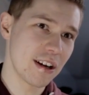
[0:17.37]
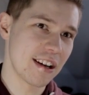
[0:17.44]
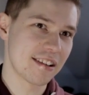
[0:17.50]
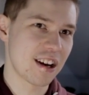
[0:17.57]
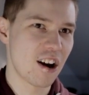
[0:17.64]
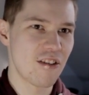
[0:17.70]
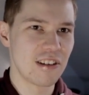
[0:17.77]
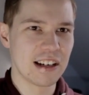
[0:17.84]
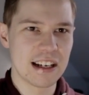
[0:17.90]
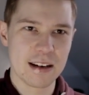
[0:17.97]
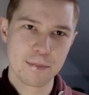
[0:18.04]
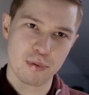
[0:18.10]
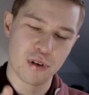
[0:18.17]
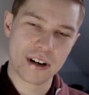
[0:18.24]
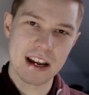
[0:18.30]
It is currently
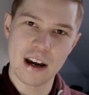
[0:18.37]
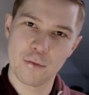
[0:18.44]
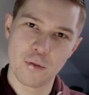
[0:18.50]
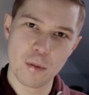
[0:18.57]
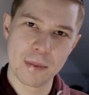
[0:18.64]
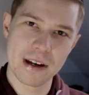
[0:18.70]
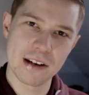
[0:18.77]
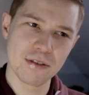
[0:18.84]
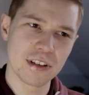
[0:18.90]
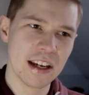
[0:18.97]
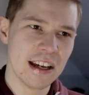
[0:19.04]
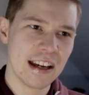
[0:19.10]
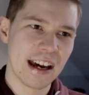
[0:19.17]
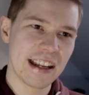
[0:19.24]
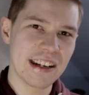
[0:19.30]
in pre-alpha build
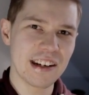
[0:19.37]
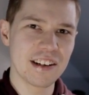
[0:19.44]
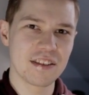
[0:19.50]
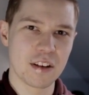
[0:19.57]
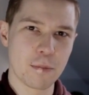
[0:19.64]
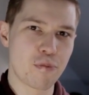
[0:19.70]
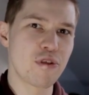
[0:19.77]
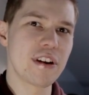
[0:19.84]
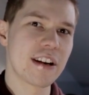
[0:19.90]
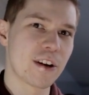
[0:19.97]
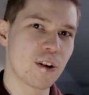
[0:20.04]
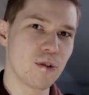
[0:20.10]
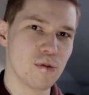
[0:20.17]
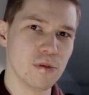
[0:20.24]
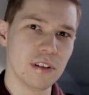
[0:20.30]
and it is a pretty
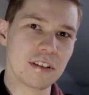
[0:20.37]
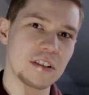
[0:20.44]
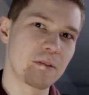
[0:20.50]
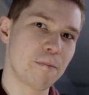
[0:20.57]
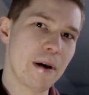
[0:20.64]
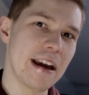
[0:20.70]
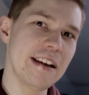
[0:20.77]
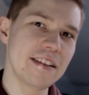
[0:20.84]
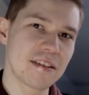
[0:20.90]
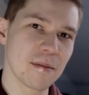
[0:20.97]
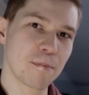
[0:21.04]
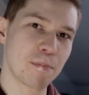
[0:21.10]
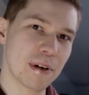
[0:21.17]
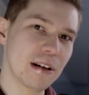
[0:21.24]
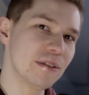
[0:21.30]
cool space
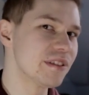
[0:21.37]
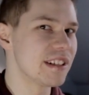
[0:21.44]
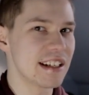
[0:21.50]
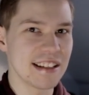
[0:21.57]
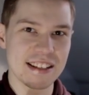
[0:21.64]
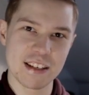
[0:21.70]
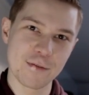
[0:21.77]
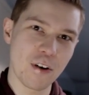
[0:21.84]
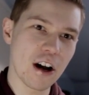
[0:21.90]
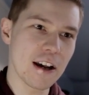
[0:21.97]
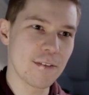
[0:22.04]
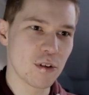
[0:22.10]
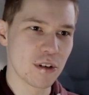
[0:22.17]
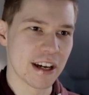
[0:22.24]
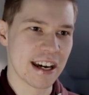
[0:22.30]
building and
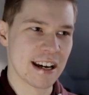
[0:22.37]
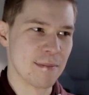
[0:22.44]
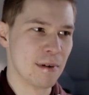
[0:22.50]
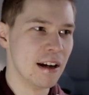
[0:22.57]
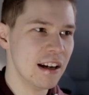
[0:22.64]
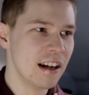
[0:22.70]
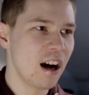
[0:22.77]
survival game.